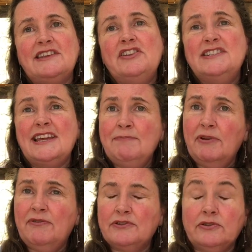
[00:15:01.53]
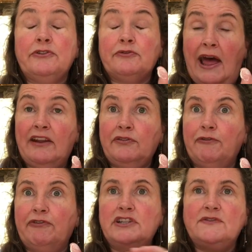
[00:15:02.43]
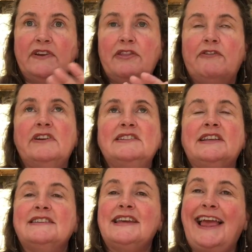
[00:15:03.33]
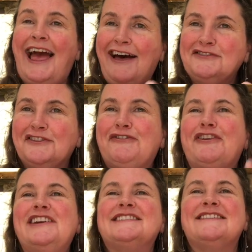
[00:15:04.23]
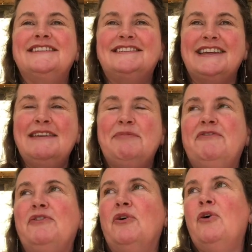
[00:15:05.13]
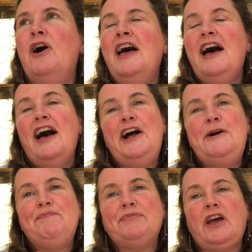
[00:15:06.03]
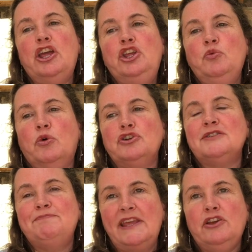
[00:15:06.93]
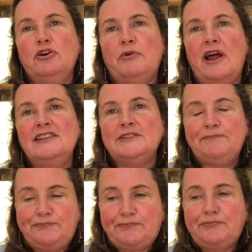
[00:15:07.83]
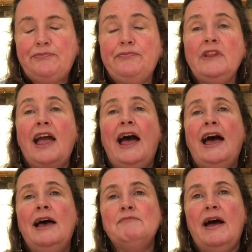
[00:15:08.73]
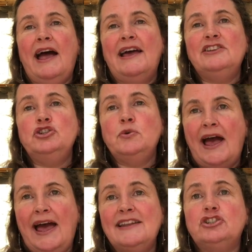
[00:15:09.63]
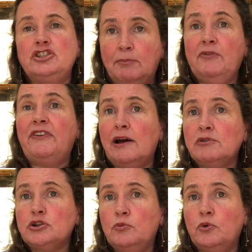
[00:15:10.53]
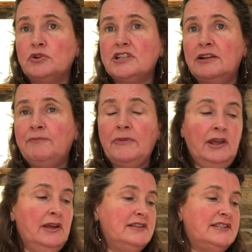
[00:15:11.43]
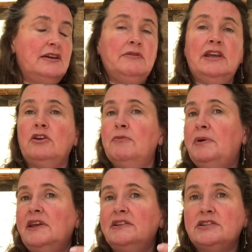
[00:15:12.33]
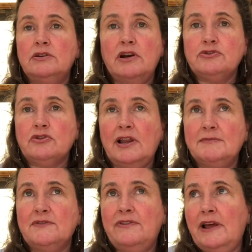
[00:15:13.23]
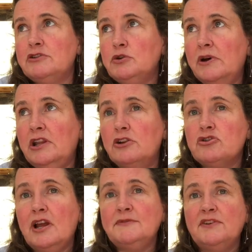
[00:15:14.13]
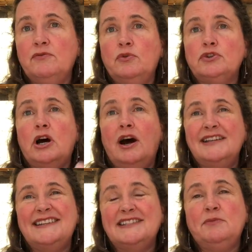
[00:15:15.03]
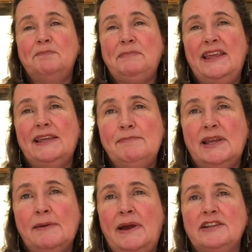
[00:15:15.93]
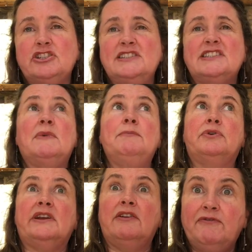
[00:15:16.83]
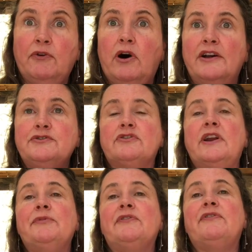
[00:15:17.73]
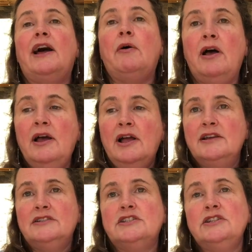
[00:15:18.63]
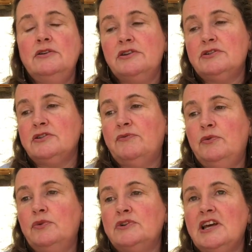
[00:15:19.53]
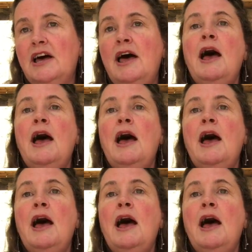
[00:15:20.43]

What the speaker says: the day before, out of the fridge, forget the freezer, take it out of the fridge the day before you want to bake your bread. And you add double flour to water, so it could be 200 grams of flour to 100 grams of water. I tend to bake in bigger batches, so I'm putting in 400 grams of flour to 200 of water.